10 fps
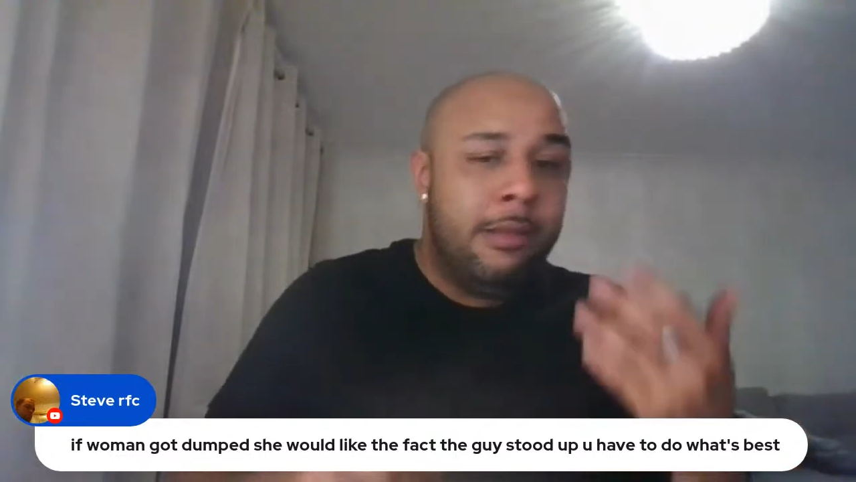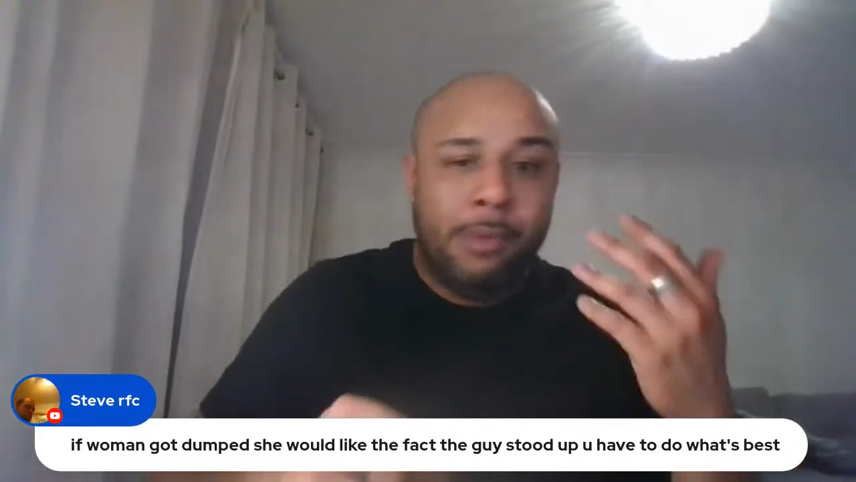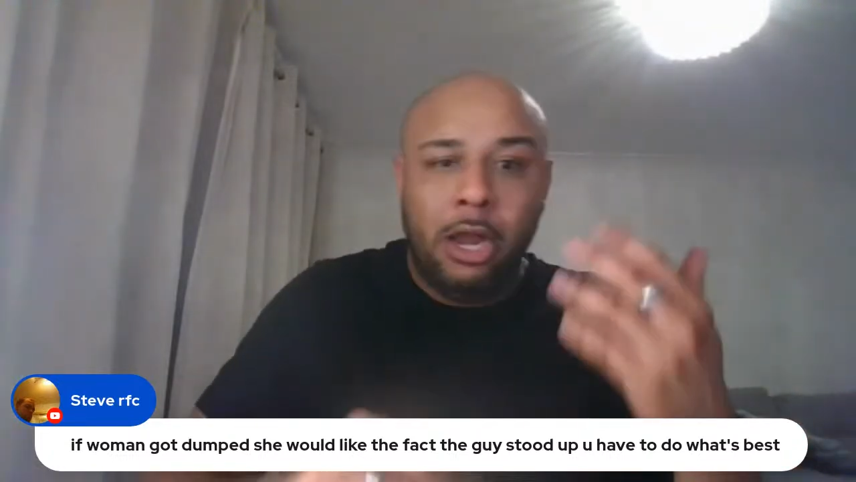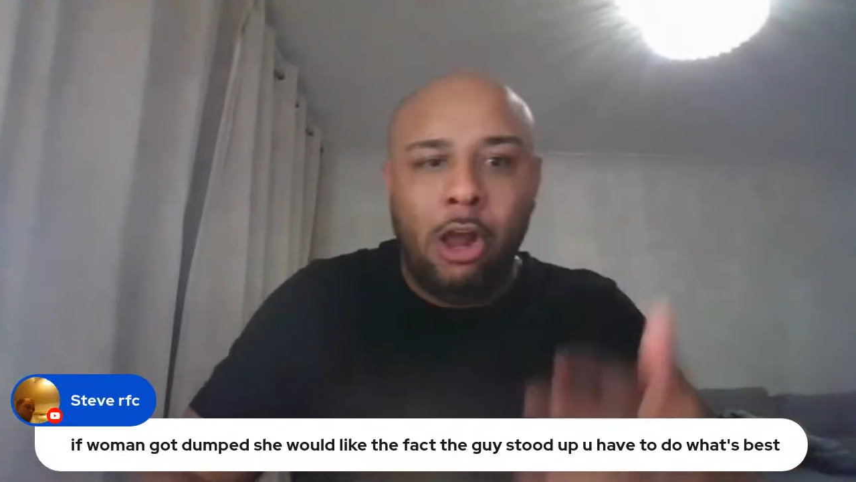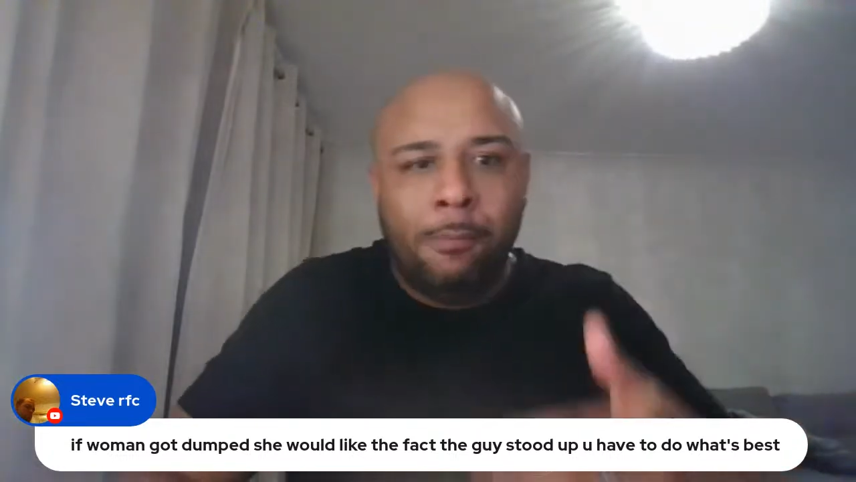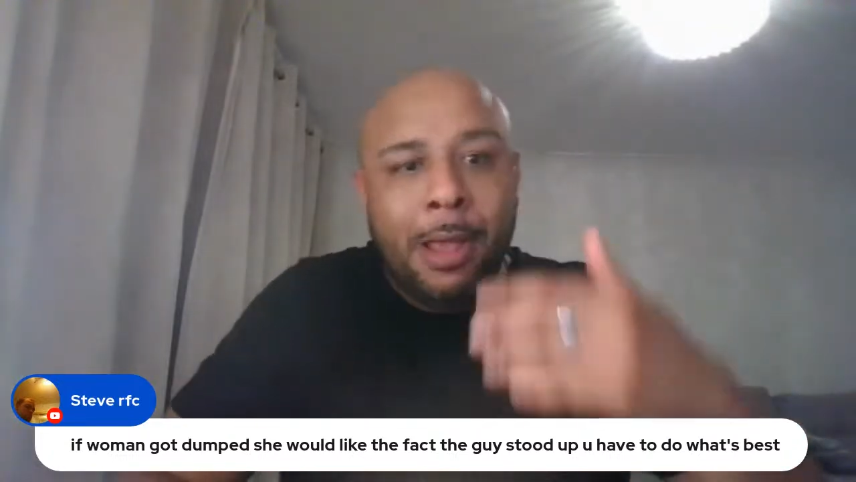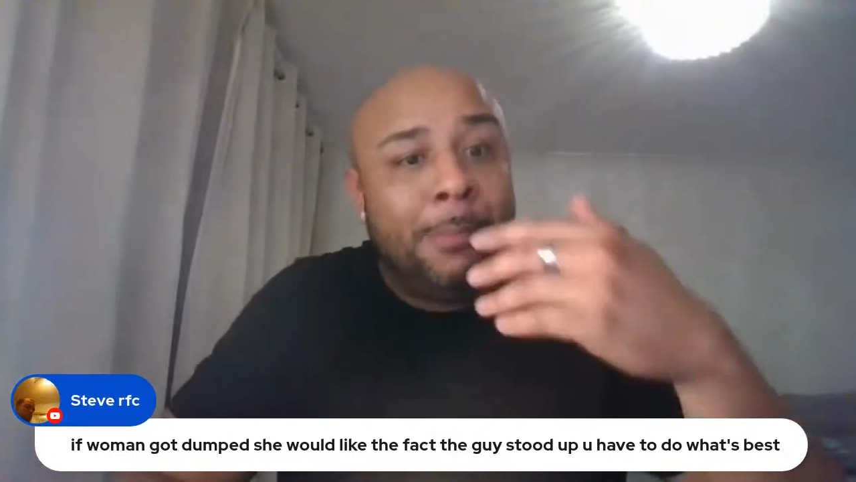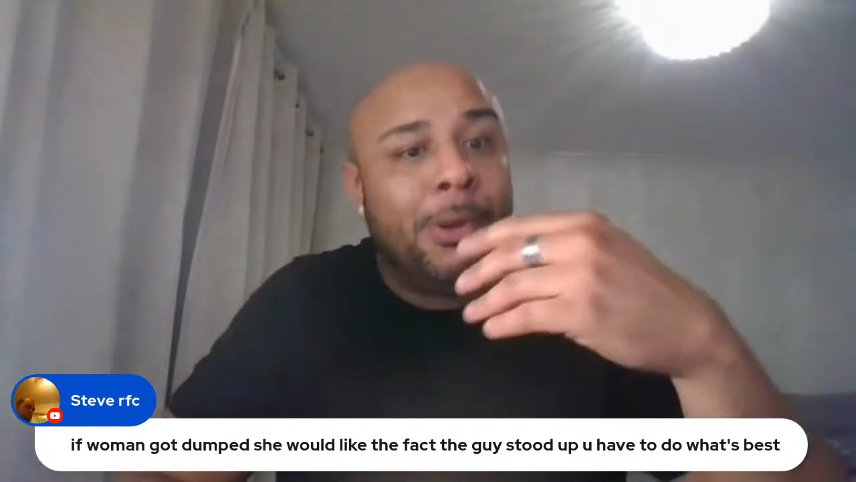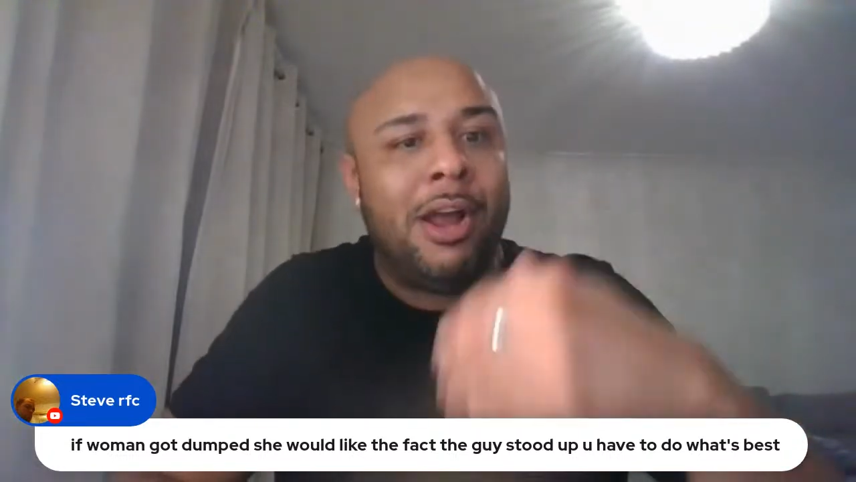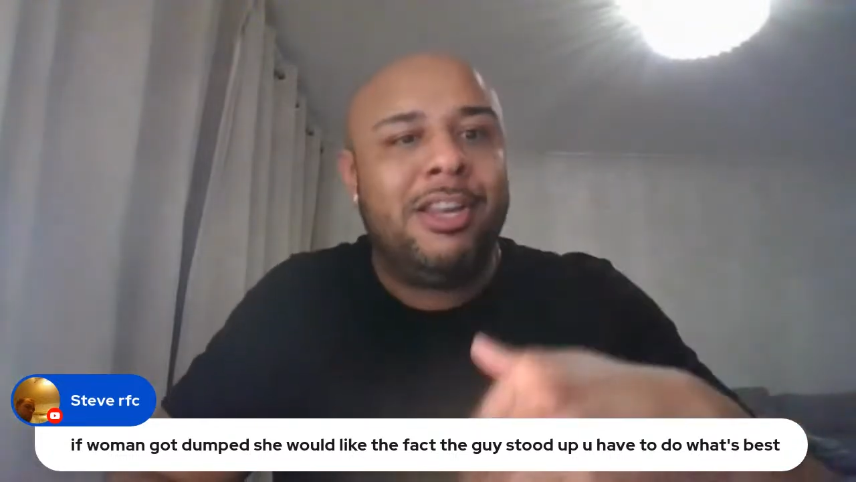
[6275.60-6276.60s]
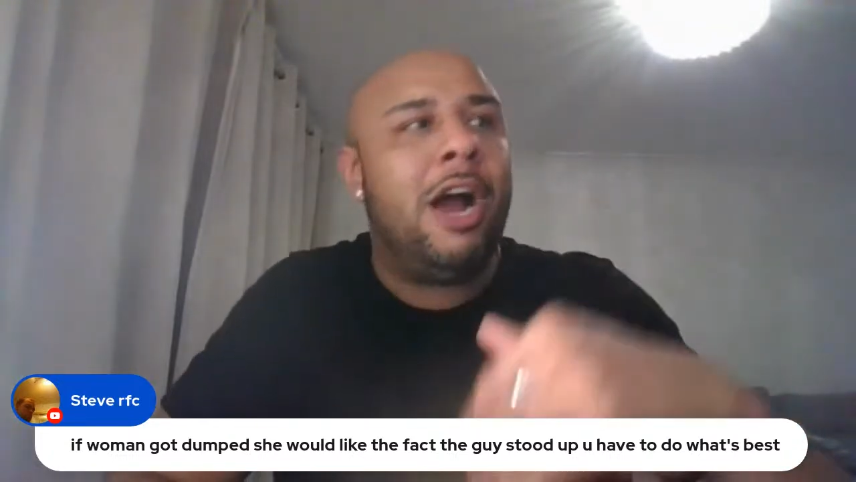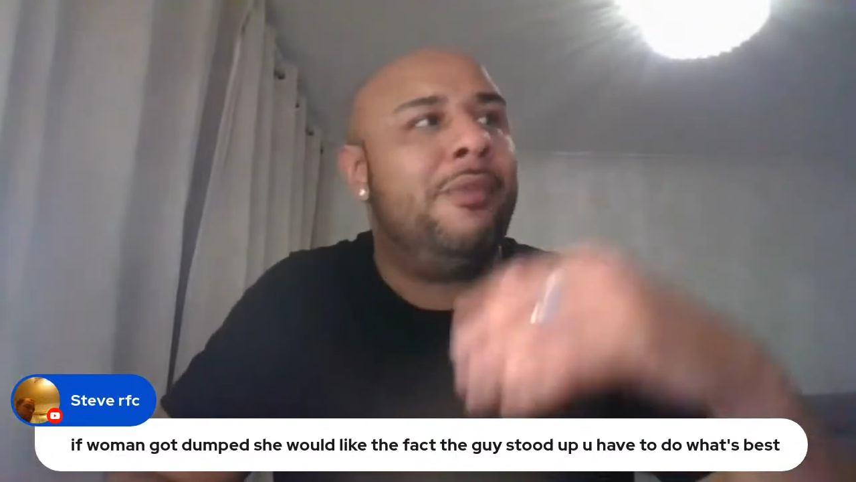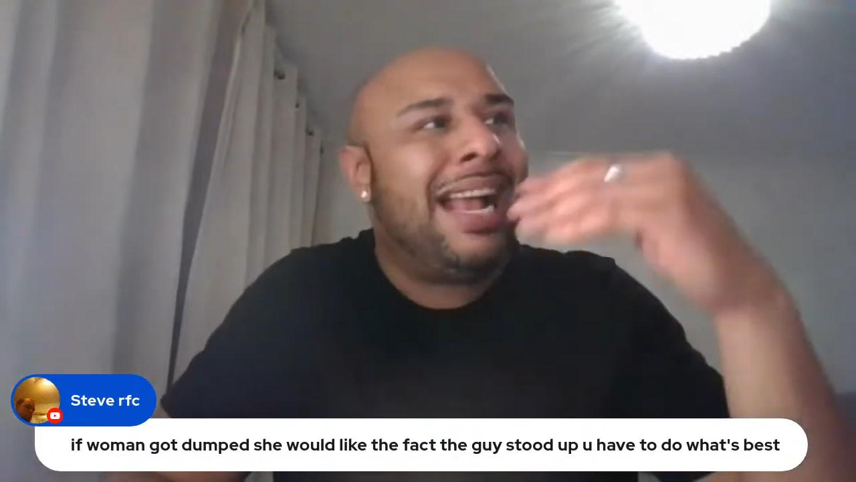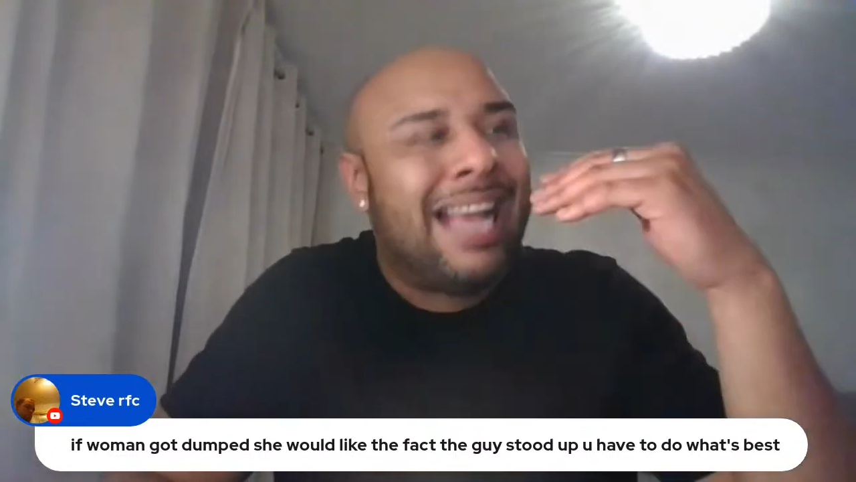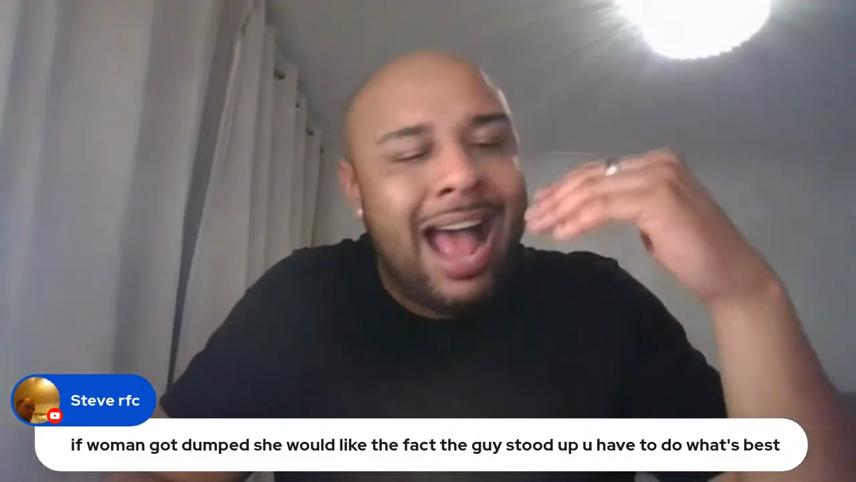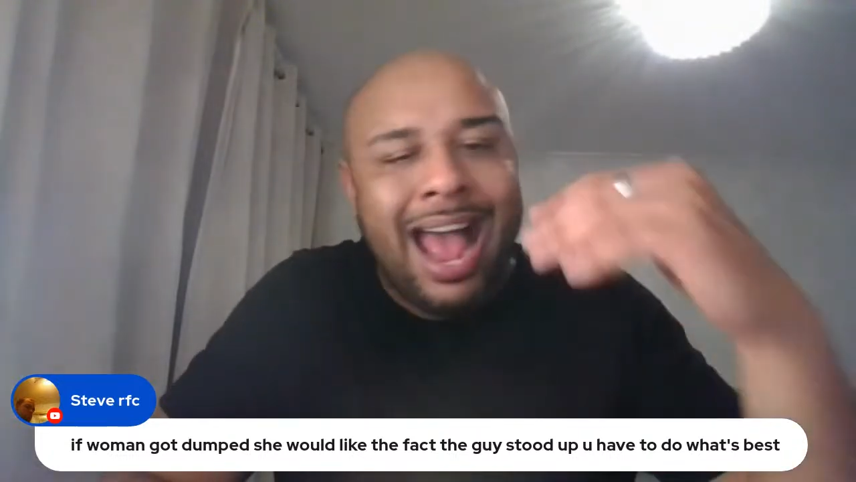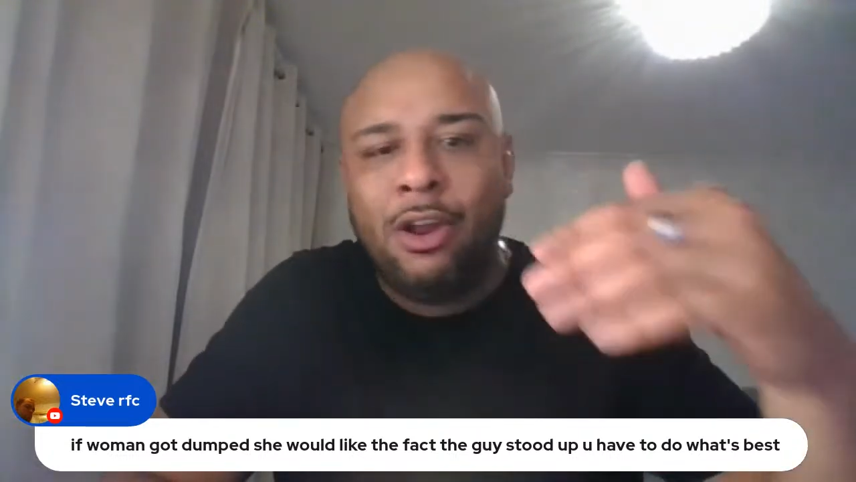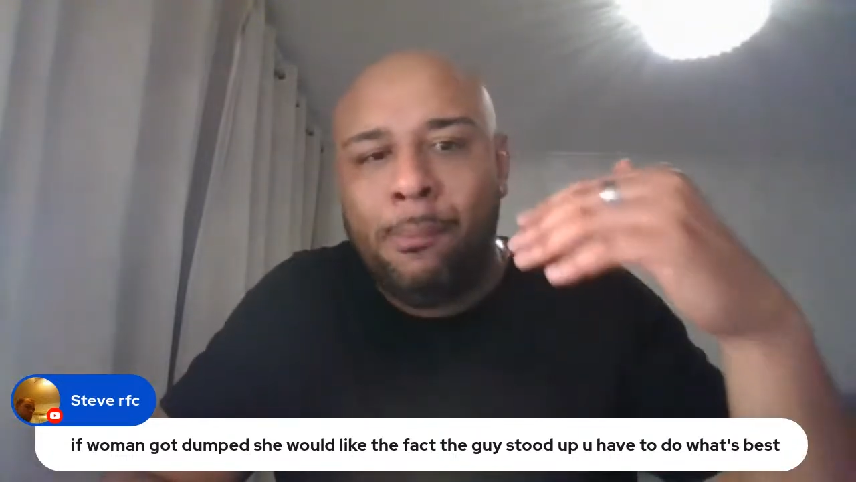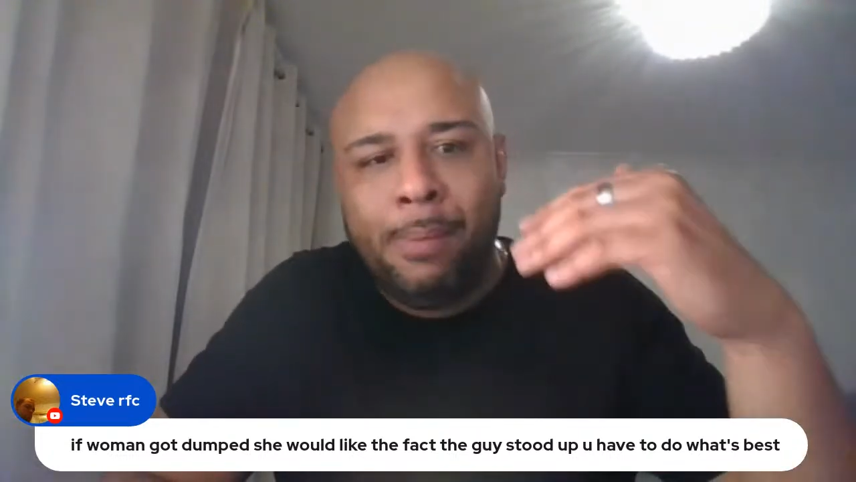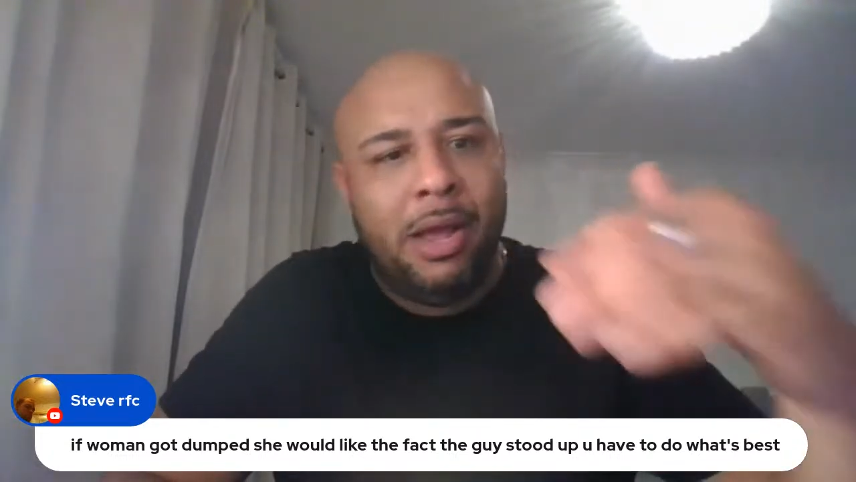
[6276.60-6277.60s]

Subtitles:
But a lot of people I know, they cannot